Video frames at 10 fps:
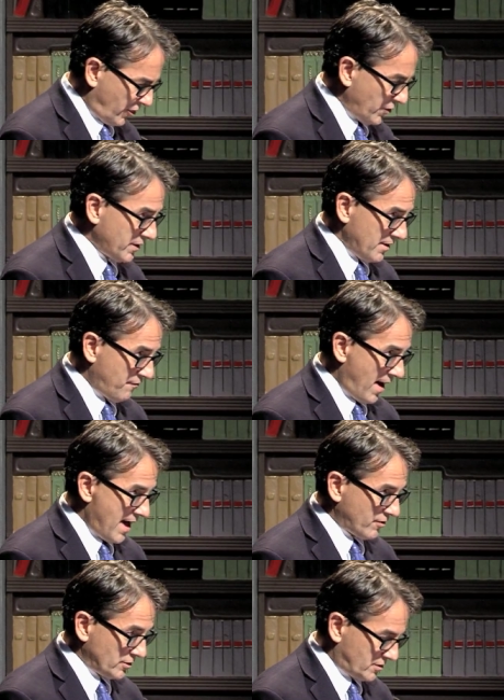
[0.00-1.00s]

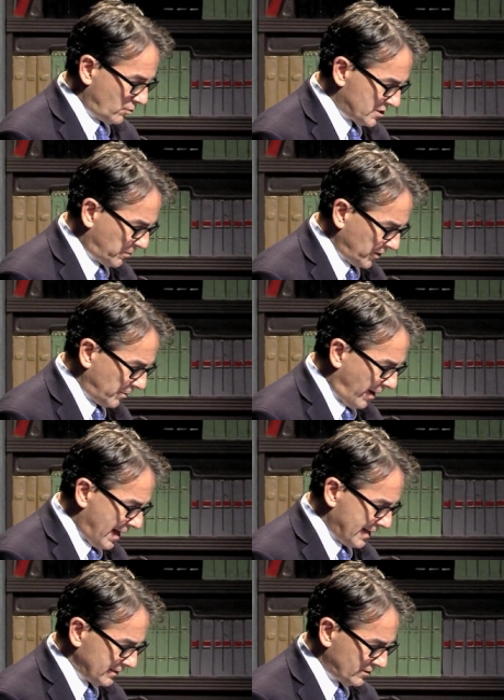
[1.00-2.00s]
35 goes to Whispering
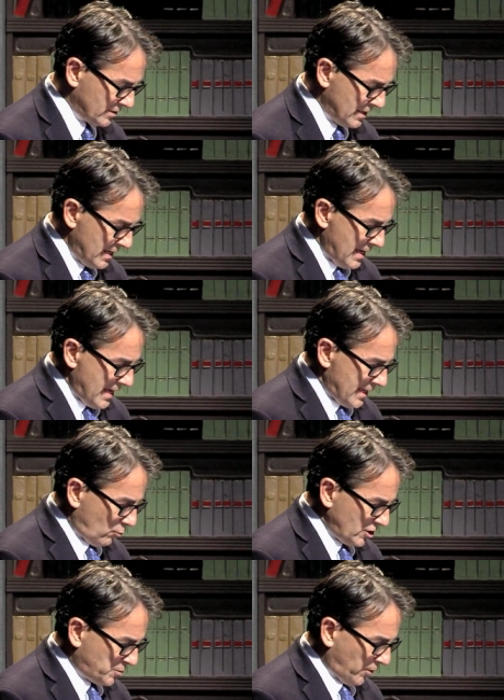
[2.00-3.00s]
Pines. In
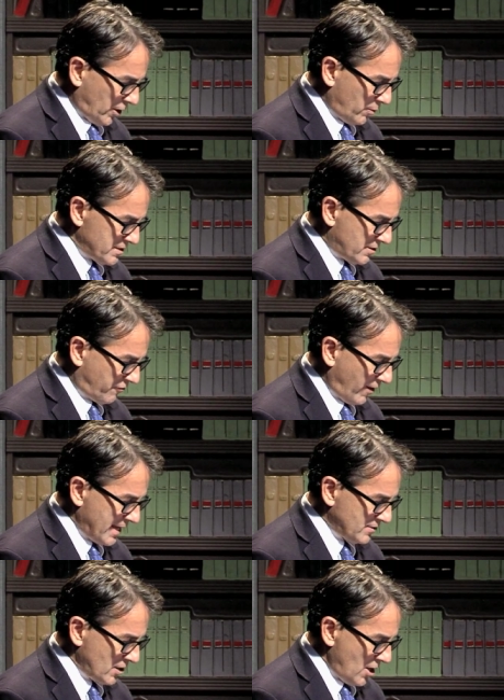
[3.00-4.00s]
which book was the
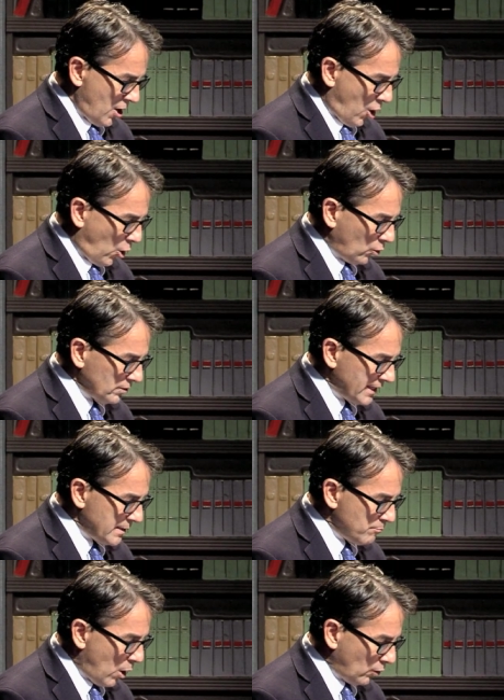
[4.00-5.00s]
phrase, holy
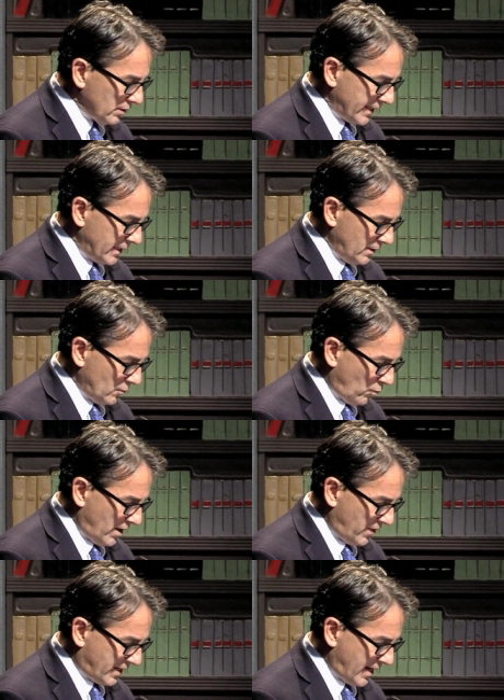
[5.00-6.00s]
moly, one of
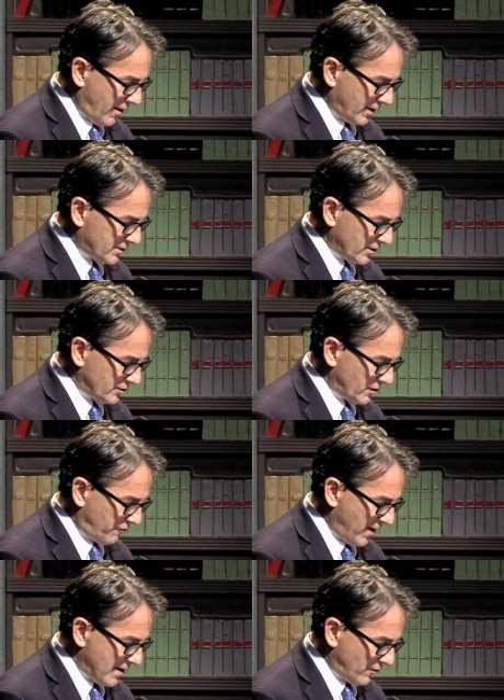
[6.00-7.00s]
the characters'
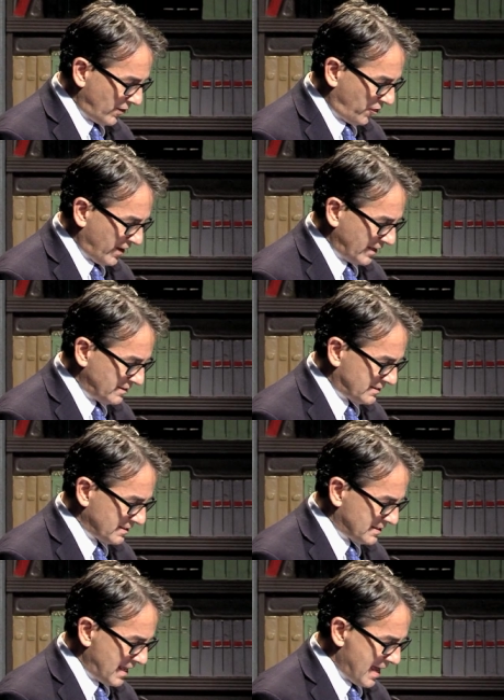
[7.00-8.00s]
favorite things to
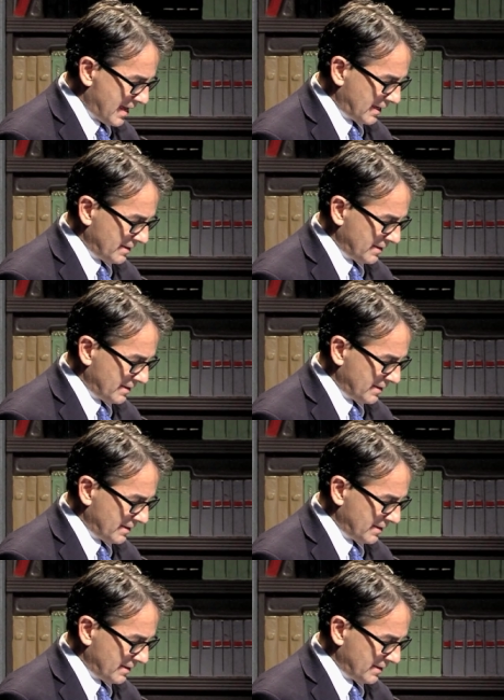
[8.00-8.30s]
say?